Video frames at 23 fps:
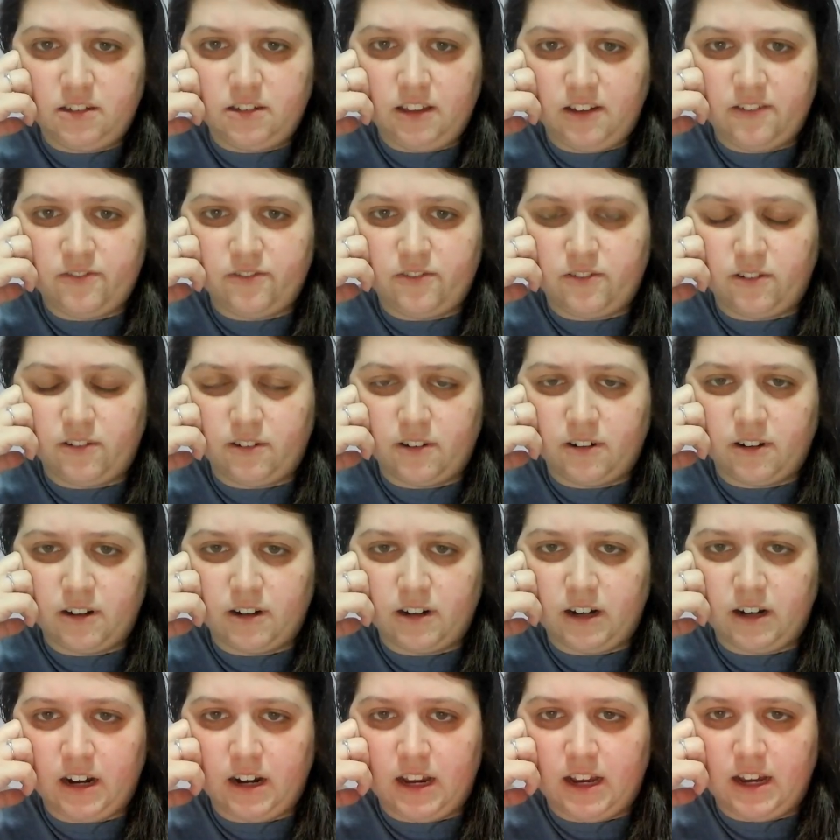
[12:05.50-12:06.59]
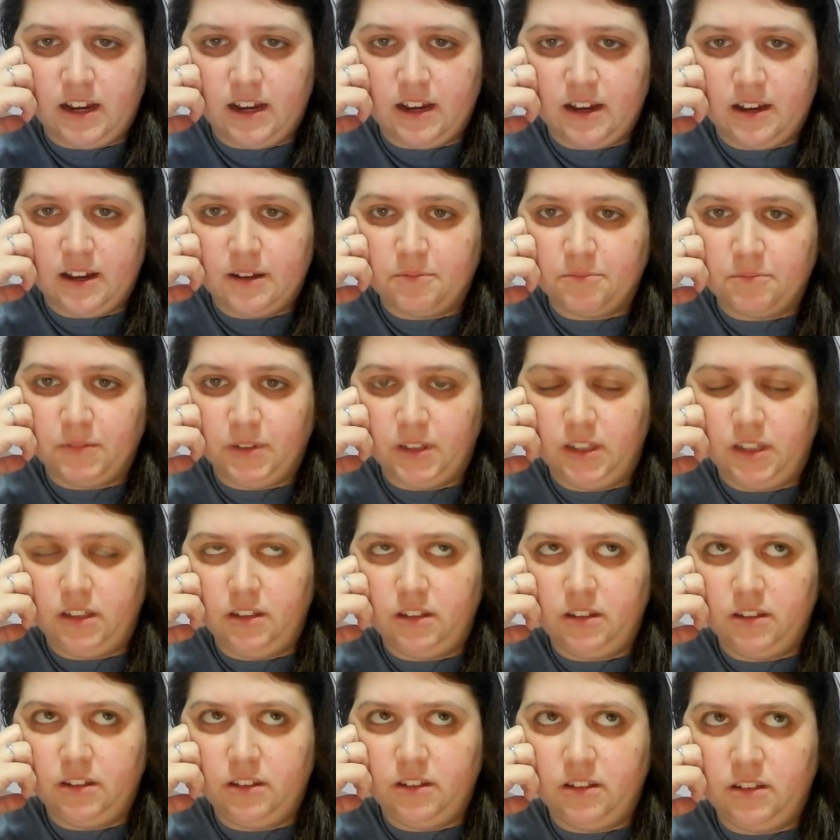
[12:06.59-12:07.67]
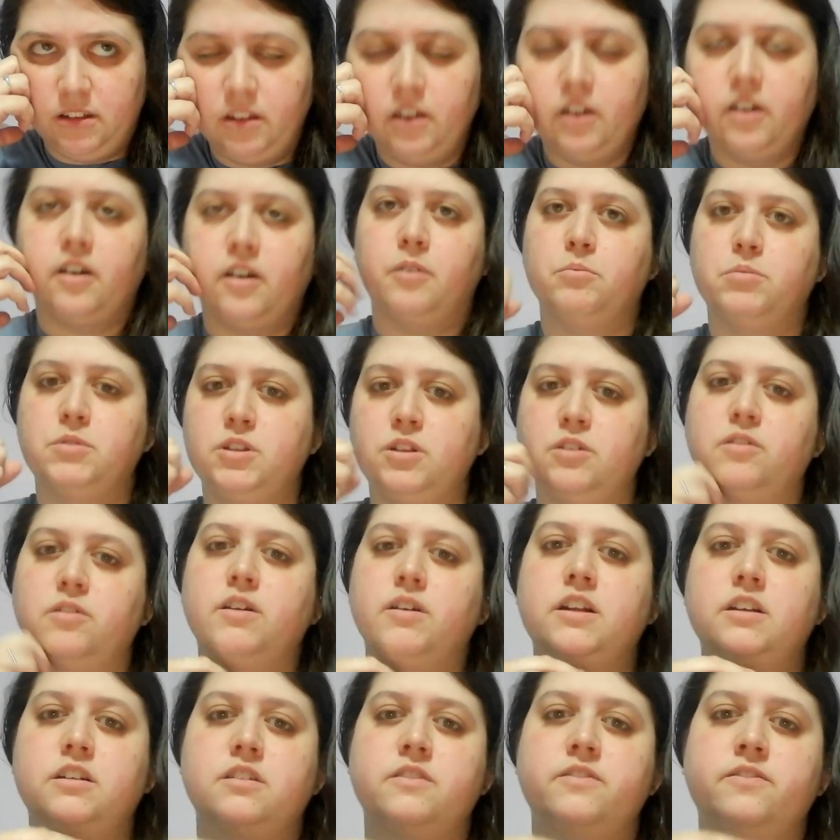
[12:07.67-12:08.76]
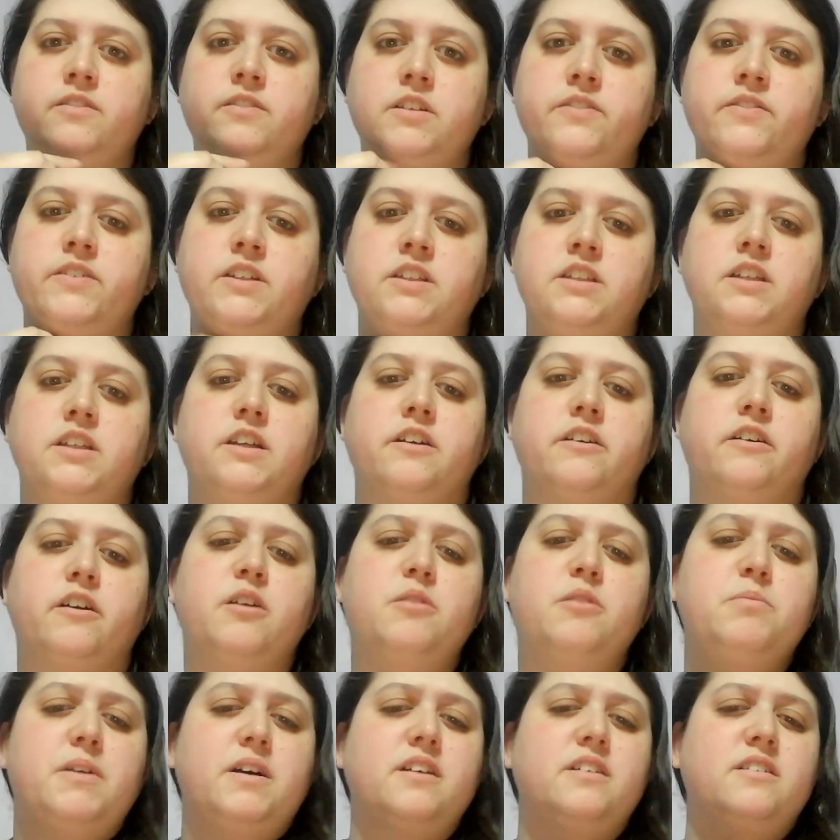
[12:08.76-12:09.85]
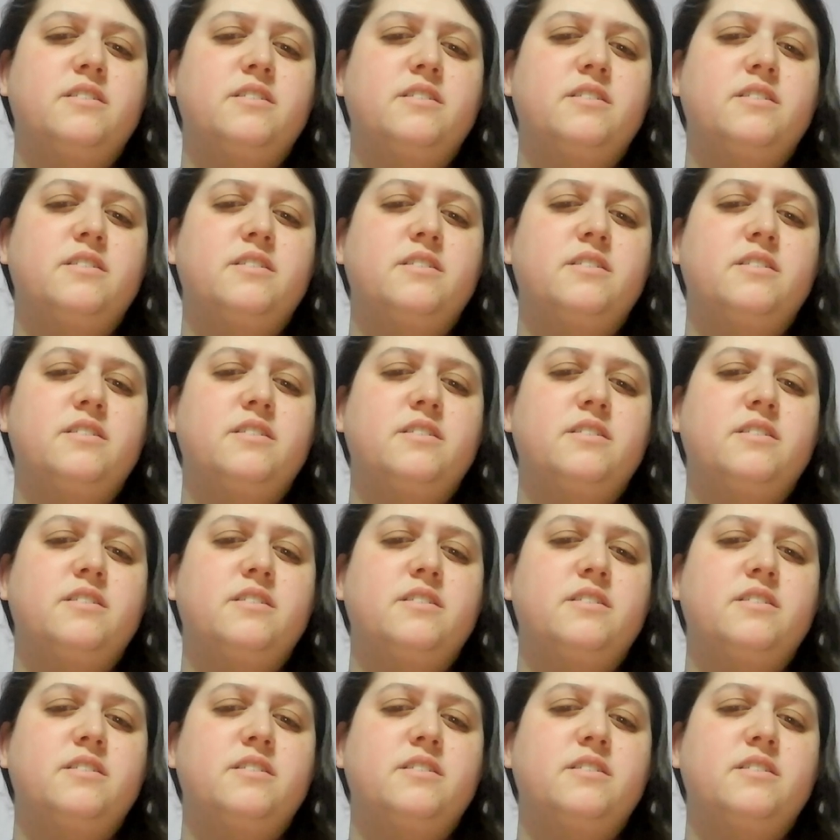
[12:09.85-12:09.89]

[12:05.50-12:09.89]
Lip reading: that for Europe too, to visit Europe.